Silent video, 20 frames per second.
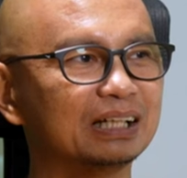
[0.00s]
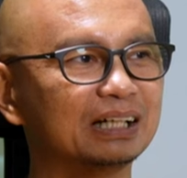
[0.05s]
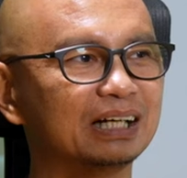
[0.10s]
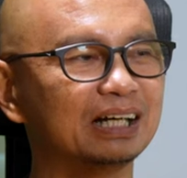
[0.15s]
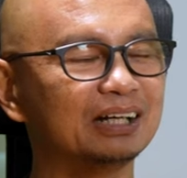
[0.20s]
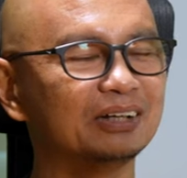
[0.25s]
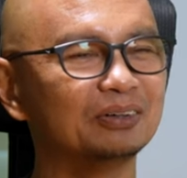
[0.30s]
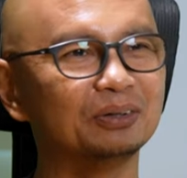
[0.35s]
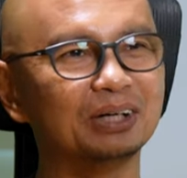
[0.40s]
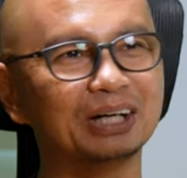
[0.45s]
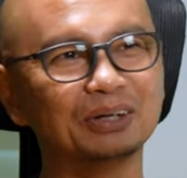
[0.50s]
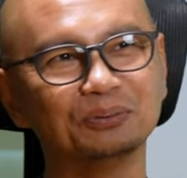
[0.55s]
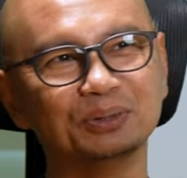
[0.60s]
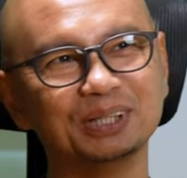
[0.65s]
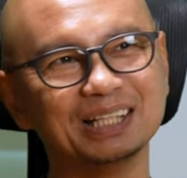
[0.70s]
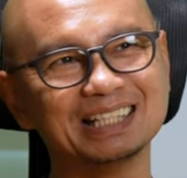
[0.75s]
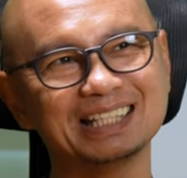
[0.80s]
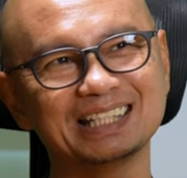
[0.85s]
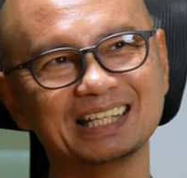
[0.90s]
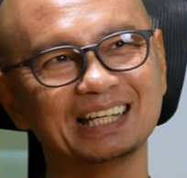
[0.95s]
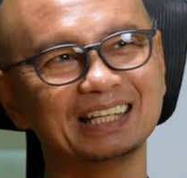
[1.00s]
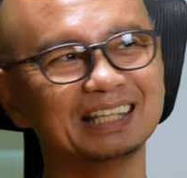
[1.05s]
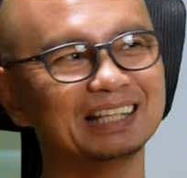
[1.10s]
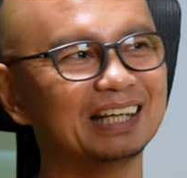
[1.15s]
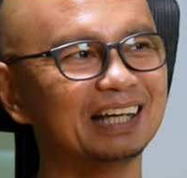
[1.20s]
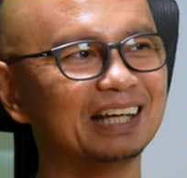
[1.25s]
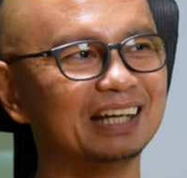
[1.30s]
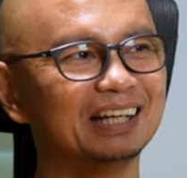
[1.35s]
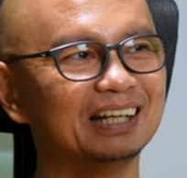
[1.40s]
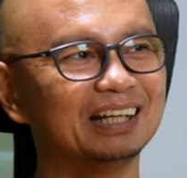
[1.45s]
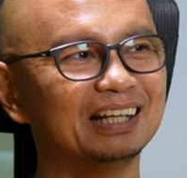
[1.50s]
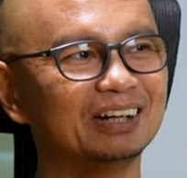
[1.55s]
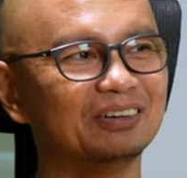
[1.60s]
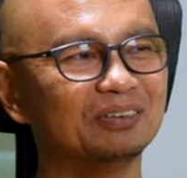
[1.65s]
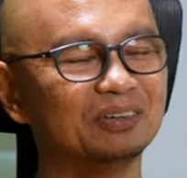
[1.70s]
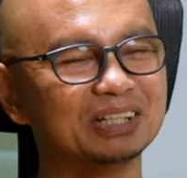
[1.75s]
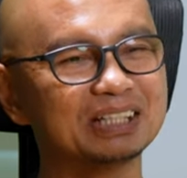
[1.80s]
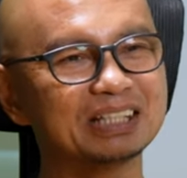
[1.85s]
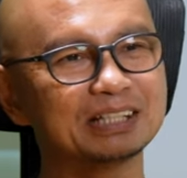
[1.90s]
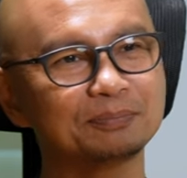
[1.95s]
I I, I want to say that, and that
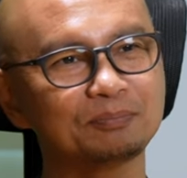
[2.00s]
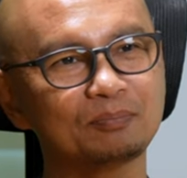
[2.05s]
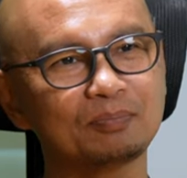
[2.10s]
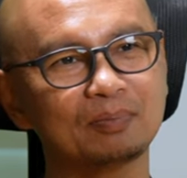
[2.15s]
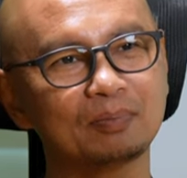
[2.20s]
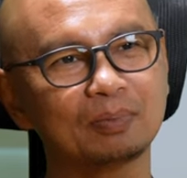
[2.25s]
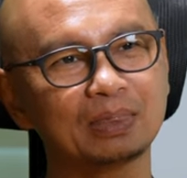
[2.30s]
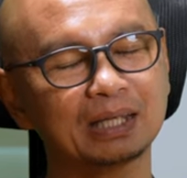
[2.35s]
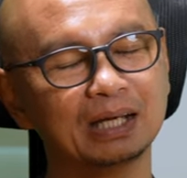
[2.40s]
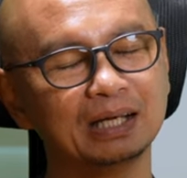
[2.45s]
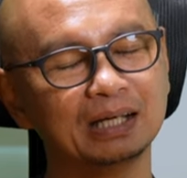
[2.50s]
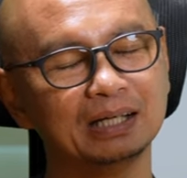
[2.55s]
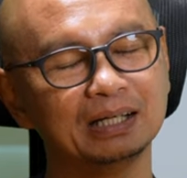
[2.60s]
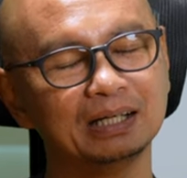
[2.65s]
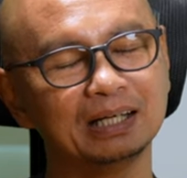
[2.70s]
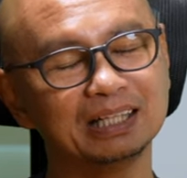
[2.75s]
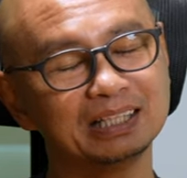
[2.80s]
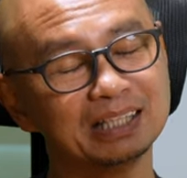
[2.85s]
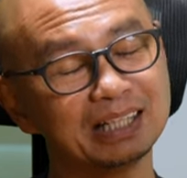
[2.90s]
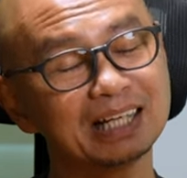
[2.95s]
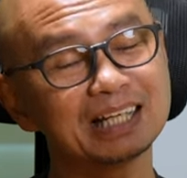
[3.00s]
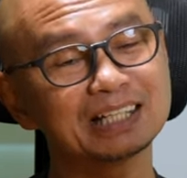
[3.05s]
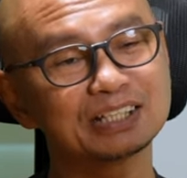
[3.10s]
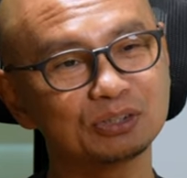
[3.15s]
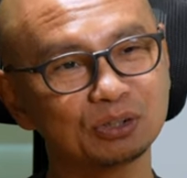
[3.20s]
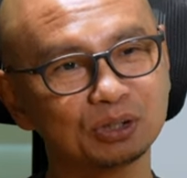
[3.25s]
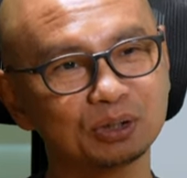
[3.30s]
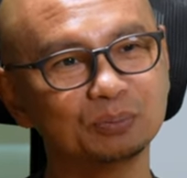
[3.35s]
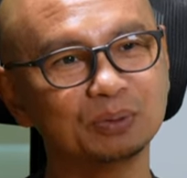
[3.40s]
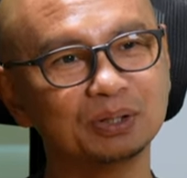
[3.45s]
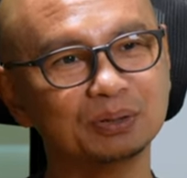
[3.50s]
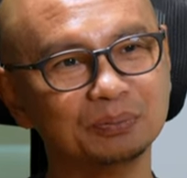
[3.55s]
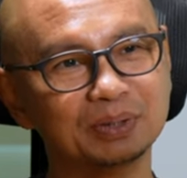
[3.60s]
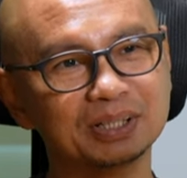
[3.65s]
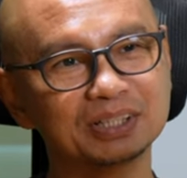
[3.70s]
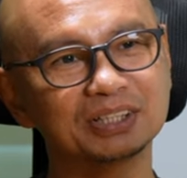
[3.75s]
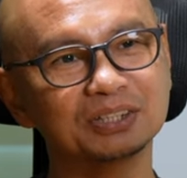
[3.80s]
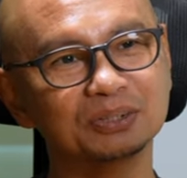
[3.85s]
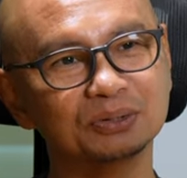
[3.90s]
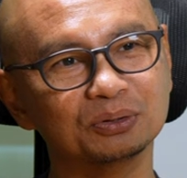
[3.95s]
was Actually, let's talk about
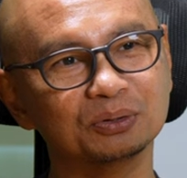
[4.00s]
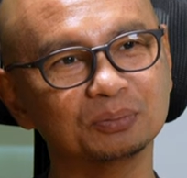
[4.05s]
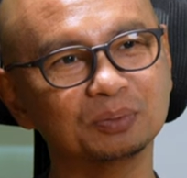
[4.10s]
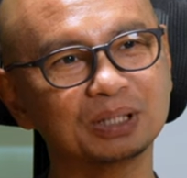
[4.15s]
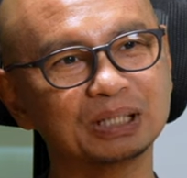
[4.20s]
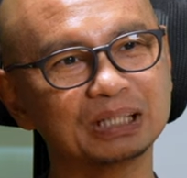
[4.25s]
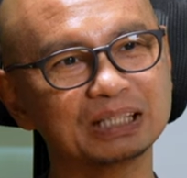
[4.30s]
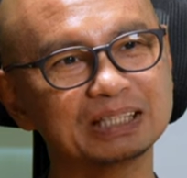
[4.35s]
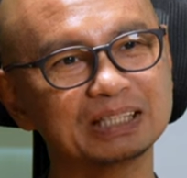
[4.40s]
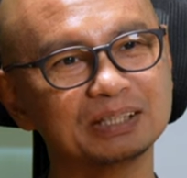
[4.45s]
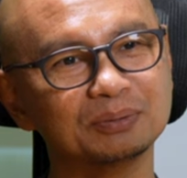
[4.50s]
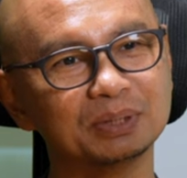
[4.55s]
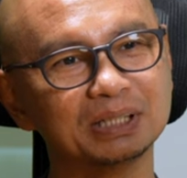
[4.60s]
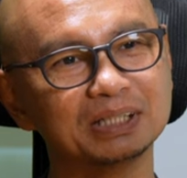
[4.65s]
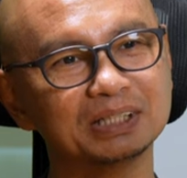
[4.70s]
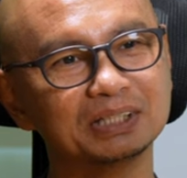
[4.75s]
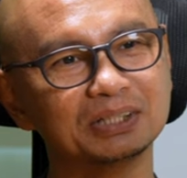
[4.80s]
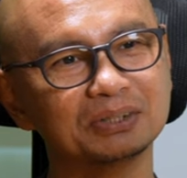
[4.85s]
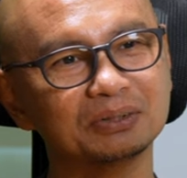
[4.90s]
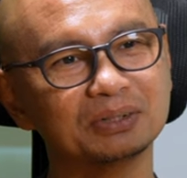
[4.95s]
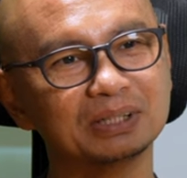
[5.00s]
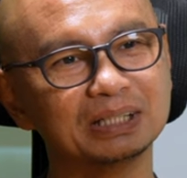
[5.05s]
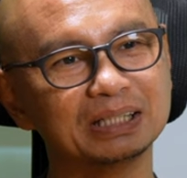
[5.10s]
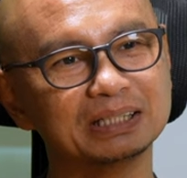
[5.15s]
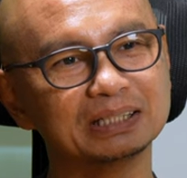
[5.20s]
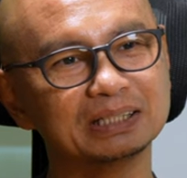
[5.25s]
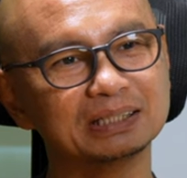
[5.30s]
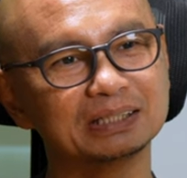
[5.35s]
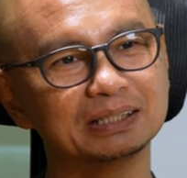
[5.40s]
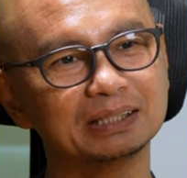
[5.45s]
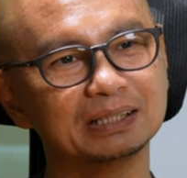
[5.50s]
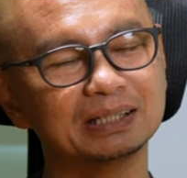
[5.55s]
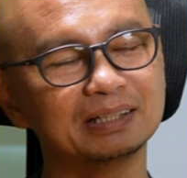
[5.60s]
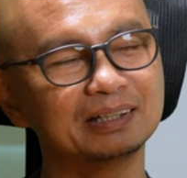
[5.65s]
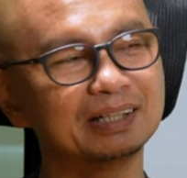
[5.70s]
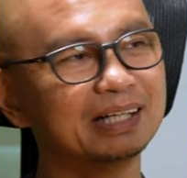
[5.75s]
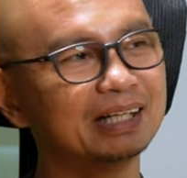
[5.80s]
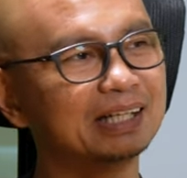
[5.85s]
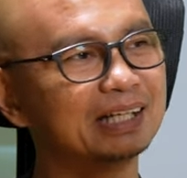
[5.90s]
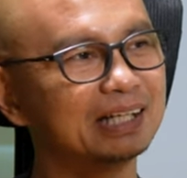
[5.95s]
Imaginur because Imaginur is a
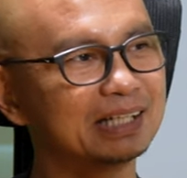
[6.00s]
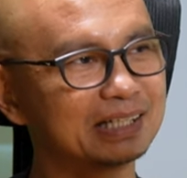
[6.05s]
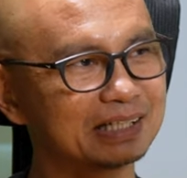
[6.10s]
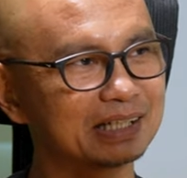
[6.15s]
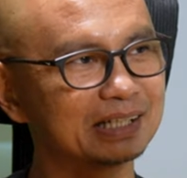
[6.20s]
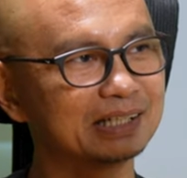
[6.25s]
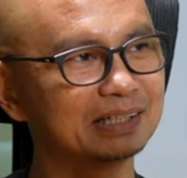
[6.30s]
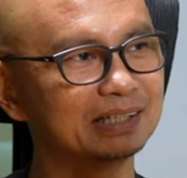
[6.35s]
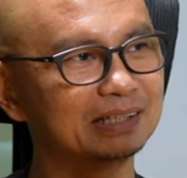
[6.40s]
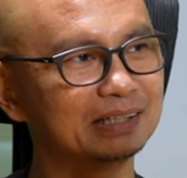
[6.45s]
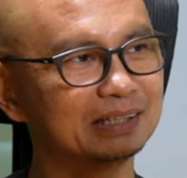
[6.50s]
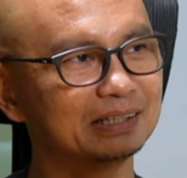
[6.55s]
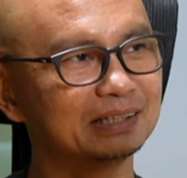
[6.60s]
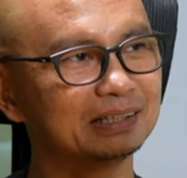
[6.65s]
great case study